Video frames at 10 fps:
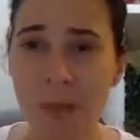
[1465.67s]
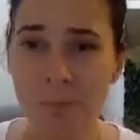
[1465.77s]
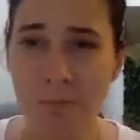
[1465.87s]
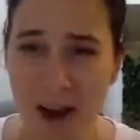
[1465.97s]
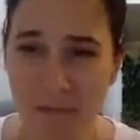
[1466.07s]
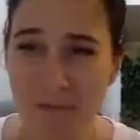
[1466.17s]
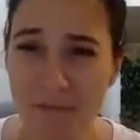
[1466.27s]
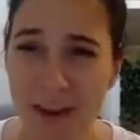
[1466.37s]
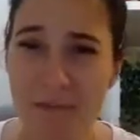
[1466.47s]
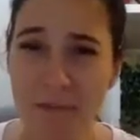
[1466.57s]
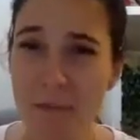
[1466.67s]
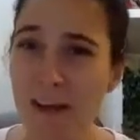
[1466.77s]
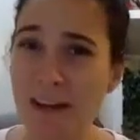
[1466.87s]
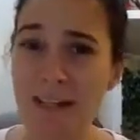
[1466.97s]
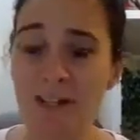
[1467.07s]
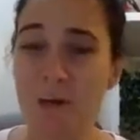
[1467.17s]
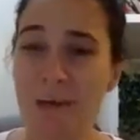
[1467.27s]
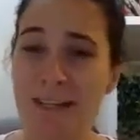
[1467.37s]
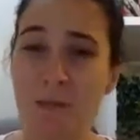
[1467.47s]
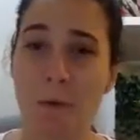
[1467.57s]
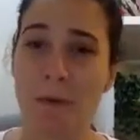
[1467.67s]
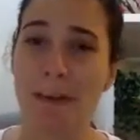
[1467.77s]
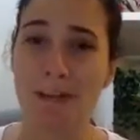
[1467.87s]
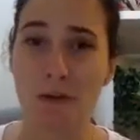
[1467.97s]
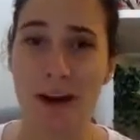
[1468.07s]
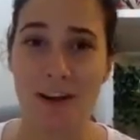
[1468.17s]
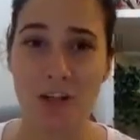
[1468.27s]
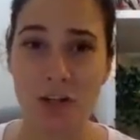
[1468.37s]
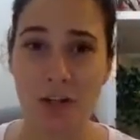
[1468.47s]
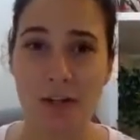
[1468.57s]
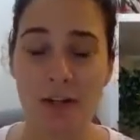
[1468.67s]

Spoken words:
My favorite one is always swapping it to gratitude.